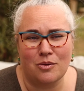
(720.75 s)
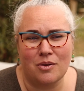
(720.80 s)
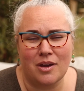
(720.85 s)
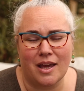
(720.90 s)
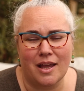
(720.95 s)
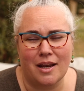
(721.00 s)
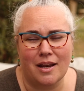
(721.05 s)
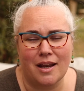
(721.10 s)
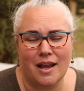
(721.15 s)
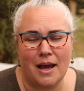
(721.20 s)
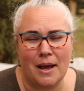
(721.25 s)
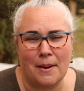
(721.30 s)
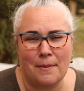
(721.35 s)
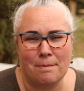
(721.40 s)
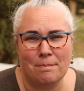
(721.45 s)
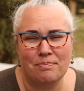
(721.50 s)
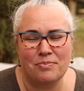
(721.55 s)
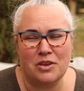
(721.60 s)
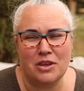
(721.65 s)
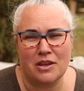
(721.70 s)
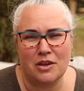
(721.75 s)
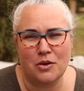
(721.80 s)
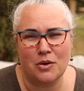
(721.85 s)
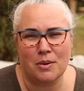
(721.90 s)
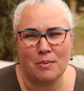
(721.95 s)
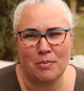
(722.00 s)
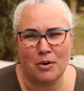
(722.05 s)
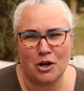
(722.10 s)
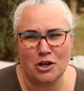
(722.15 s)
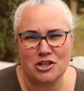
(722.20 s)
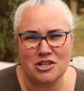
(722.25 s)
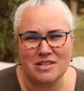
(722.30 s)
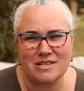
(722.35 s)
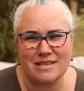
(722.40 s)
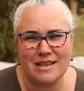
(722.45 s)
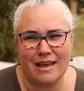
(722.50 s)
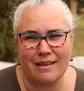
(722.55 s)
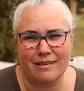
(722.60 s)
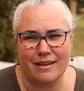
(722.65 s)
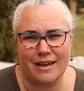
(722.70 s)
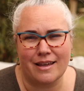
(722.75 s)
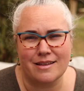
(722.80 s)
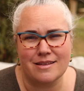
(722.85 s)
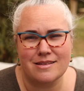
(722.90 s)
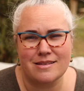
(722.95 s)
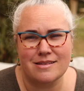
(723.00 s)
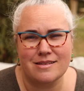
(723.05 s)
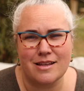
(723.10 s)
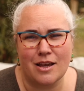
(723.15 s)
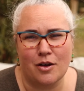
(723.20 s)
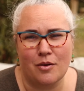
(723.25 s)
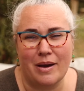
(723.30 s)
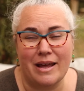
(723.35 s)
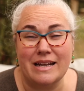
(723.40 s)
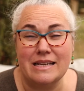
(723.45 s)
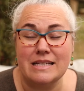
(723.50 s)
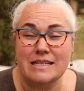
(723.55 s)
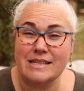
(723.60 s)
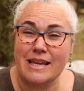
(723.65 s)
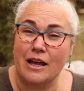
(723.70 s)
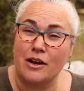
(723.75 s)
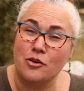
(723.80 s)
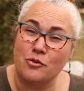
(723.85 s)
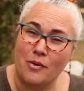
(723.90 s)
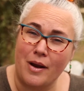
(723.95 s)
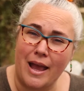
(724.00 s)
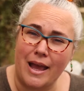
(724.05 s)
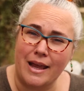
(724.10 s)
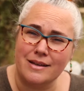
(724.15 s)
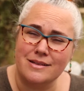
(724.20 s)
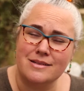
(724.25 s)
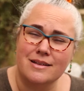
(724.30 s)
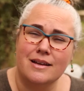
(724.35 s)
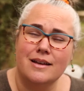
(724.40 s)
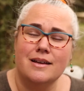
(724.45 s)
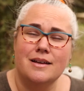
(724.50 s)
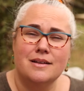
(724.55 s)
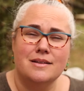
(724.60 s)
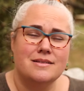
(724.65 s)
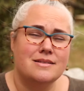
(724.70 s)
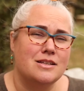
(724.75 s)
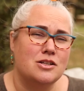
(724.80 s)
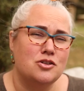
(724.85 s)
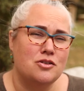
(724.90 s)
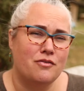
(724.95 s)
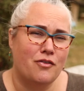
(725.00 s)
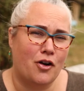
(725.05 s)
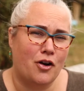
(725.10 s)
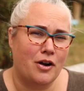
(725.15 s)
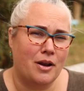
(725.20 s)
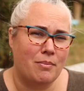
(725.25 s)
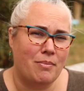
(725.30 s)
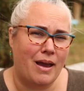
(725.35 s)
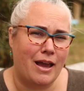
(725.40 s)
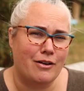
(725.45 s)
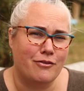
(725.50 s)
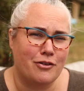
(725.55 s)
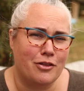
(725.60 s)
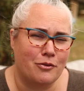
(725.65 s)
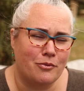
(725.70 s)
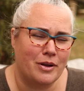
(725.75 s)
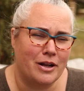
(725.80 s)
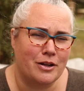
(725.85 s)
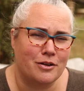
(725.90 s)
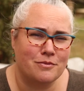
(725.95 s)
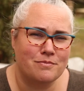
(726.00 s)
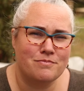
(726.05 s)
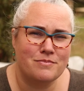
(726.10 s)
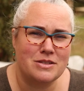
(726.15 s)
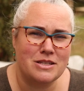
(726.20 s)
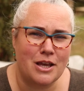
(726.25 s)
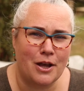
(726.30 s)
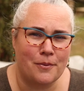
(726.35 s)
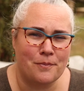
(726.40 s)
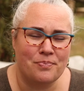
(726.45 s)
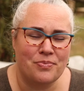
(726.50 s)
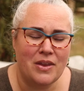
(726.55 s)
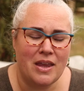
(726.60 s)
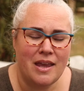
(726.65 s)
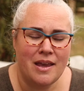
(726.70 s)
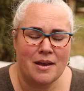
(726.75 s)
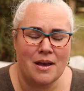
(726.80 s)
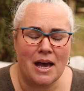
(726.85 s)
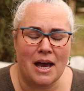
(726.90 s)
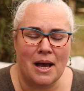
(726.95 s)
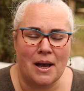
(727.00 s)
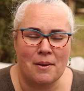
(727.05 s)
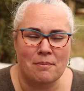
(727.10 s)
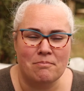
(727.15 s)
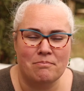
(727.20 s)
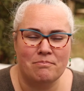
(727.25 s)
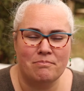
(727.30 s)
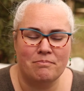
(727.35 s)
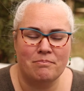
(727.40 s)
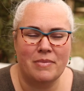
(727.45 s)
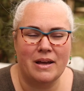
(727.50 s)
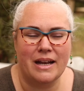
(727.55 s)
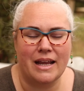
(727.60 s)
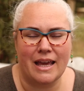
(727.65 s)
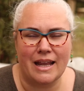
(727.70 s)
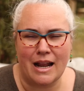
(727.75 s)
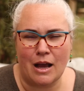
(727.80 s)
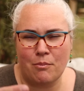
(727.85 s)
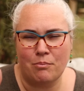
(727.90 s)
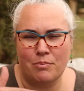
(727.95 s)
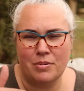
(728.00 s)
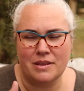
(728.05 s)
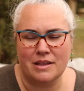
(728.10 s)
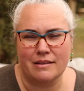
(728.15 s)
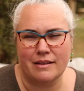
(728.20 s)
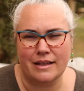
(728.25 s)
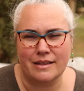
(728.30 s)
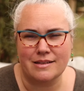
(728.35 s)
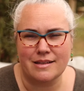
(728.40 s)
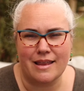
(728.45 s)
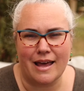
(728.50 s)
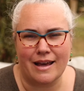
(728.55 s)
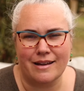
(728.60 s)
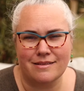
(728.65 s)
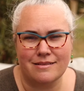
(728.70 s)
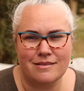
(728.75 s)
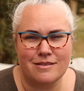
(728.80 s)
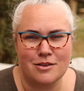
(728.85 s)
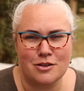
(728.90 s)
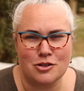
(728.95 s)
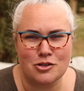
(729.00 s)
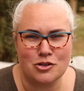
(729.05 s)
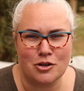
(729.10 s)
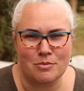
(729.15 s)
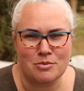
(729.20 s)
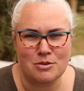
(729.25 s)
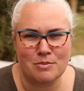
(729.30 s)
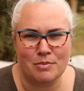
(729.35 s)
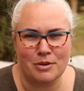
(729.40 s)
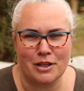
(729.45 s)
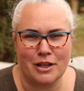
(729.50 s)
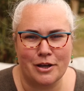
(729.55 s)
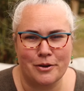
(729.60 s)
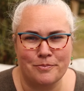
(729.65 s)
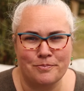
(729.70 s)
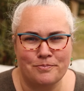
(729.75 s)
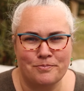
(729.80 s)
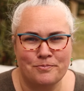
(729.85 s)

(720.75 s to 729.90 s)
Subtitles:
can purchase that lens, so at a discounted rate, since you've already paid for the rental. So, but again, I'll put the link to that in the description below.